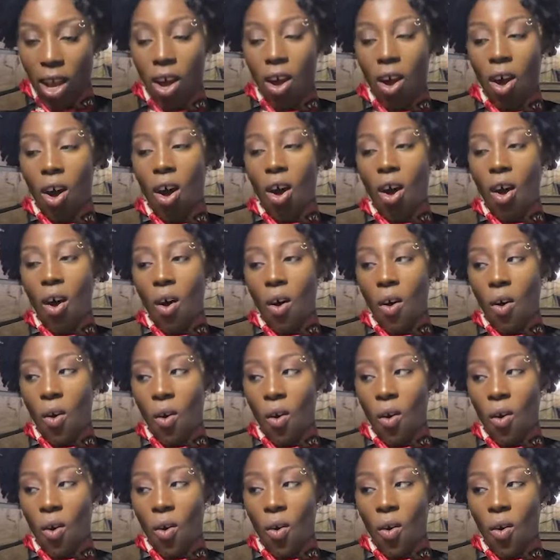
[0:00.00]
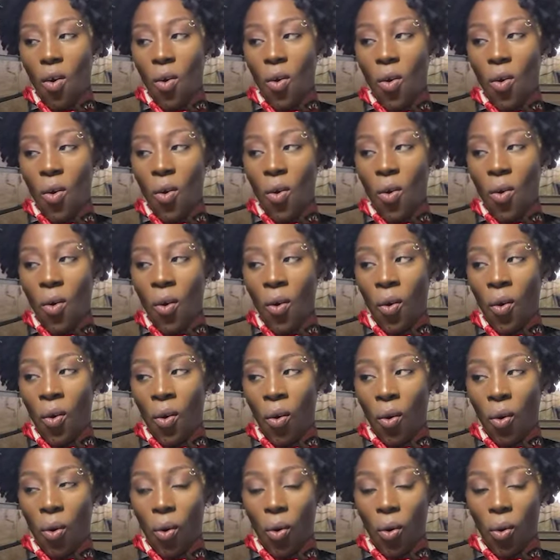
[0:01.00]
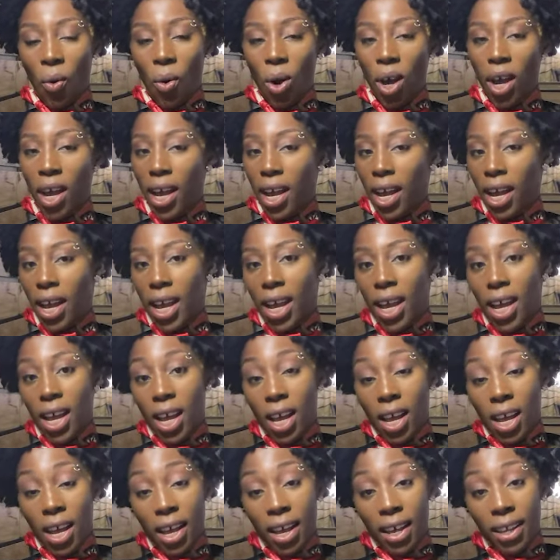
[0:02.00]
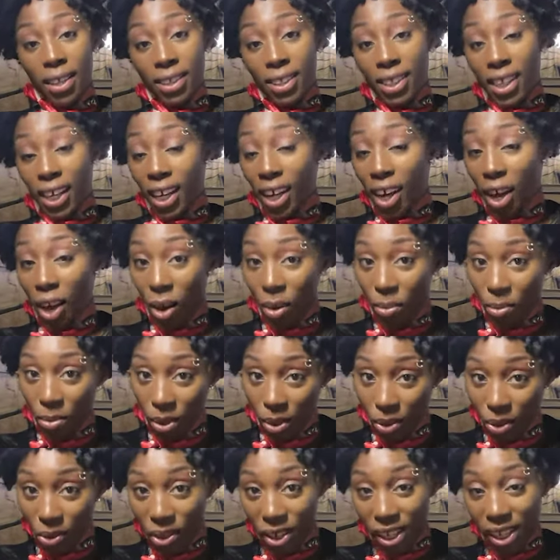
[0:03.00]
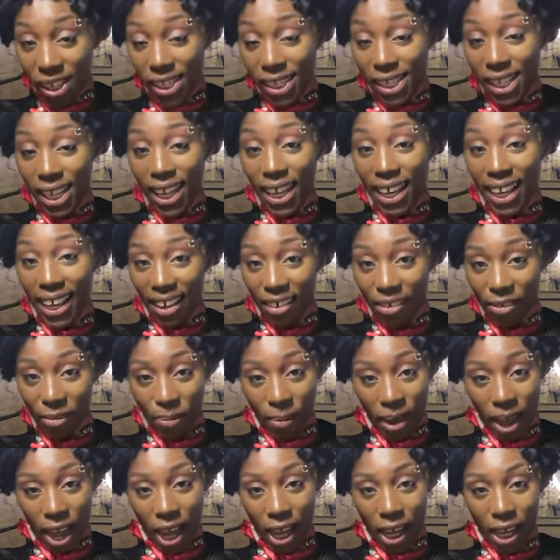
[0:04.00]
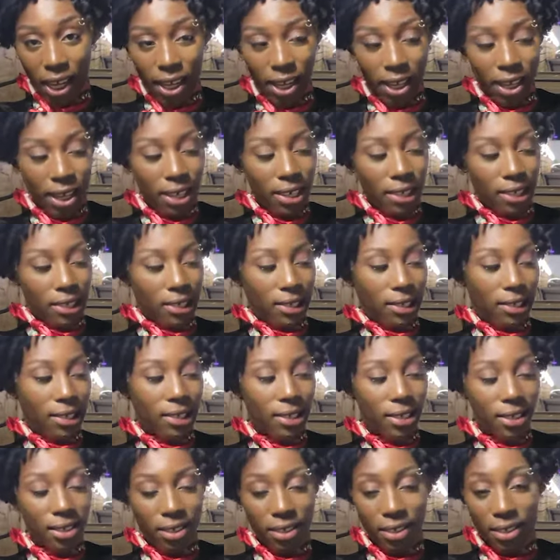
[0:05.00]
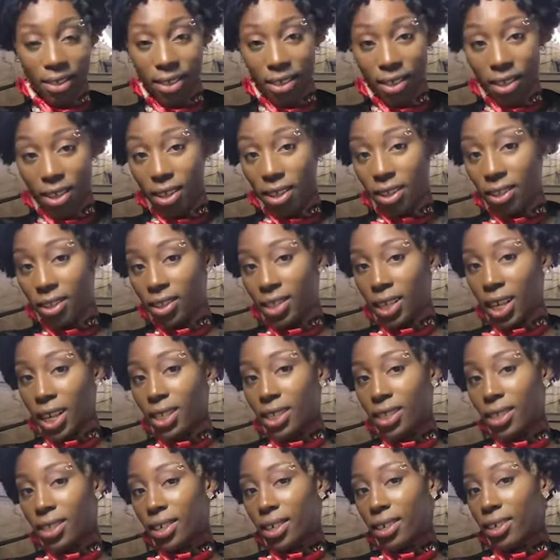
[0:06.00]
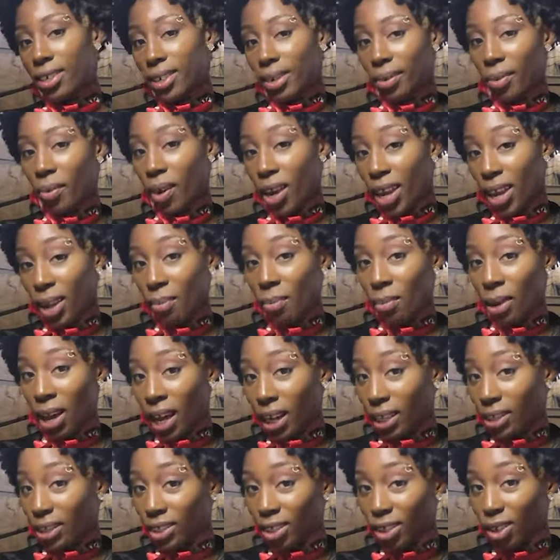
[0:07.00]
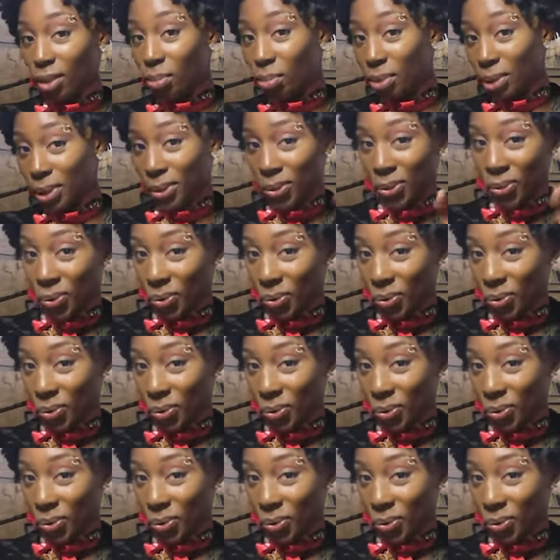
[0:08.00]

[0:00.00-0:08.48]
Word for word: future. Oh, the community give back. Oh, That started way back, not be